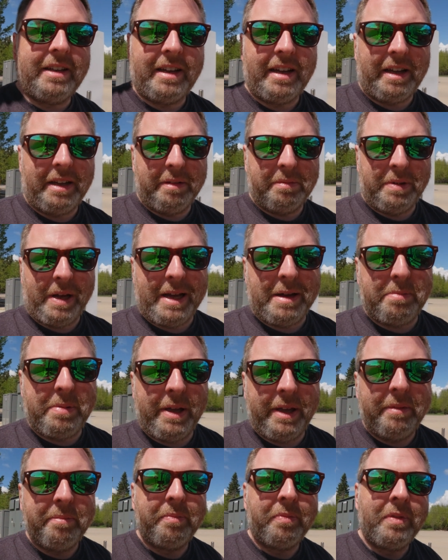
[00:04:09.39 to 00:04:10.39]
I am
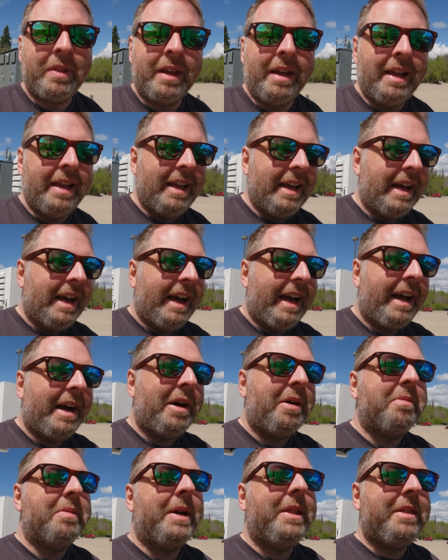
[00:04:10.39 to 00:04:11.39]
happy.
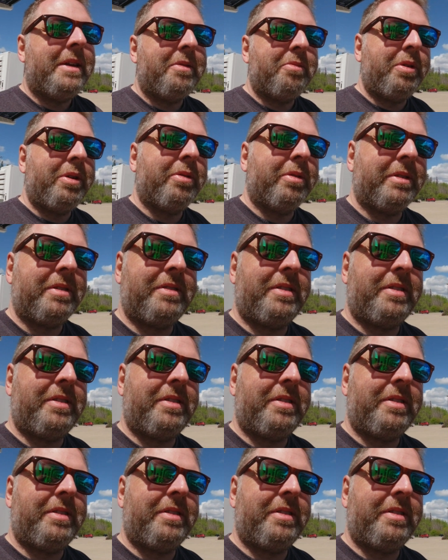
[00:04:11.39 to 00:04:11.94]
And then we will